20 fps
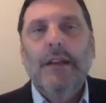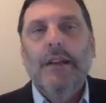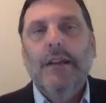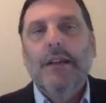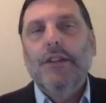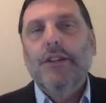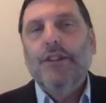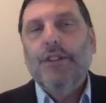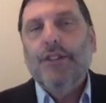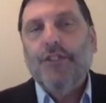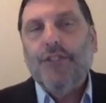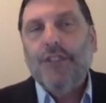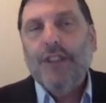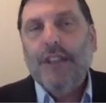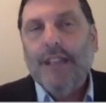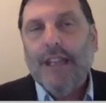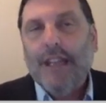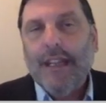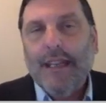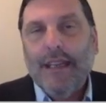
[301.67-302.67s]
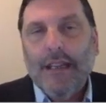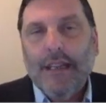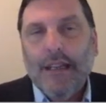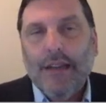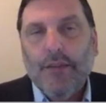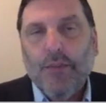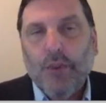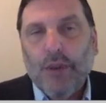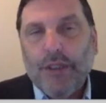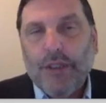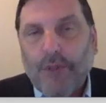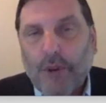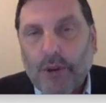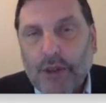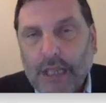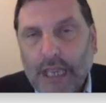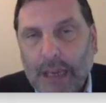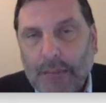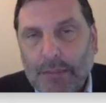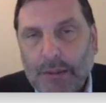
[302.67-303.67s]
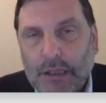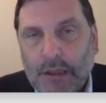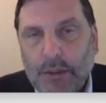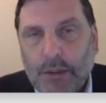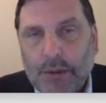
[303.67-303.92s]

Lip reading: You can see that which vocabulary would